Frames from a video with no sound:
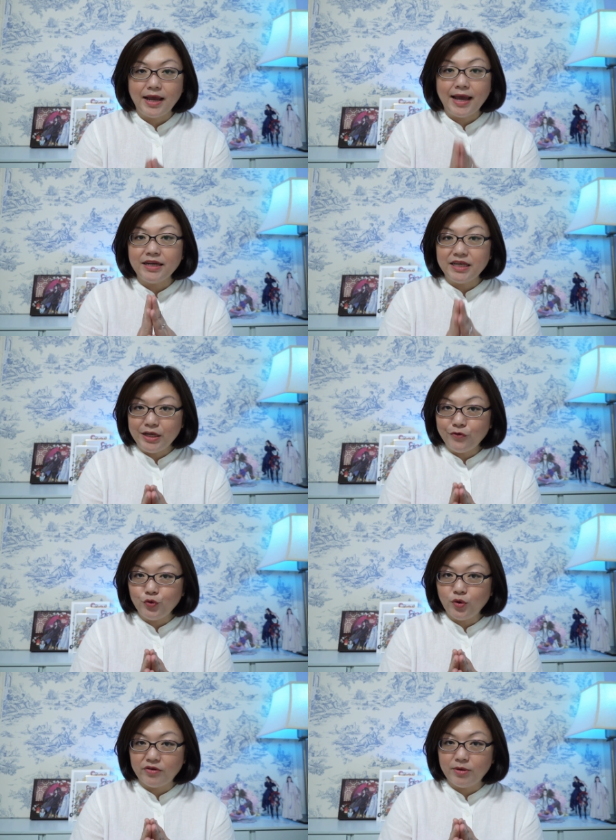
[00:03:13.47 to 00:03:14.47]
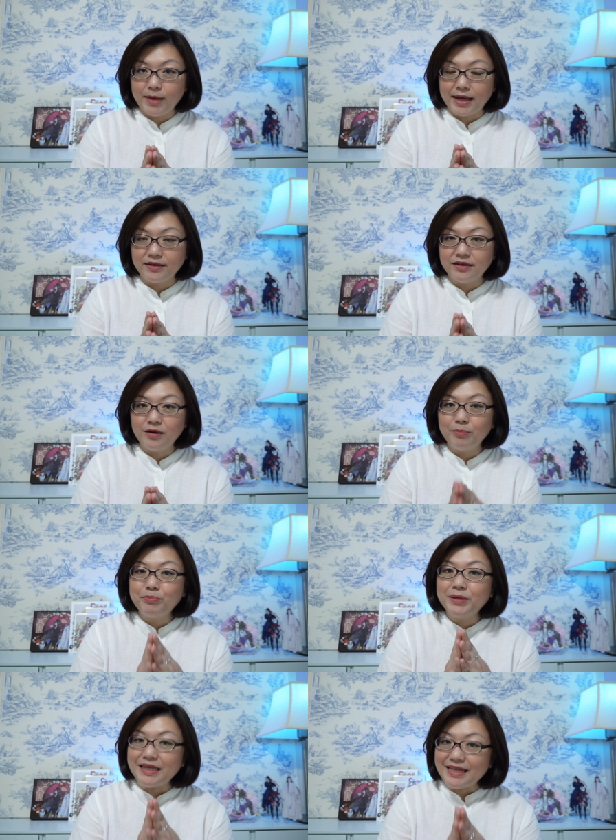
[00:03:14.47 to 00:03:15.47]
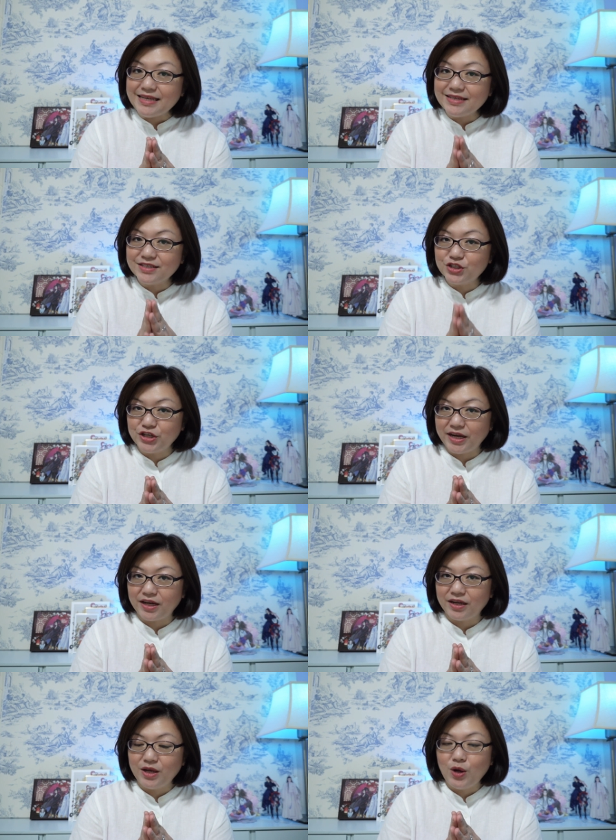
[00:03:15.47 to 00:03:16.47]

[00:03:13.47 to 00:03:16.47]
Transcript: And if you are a minor, please check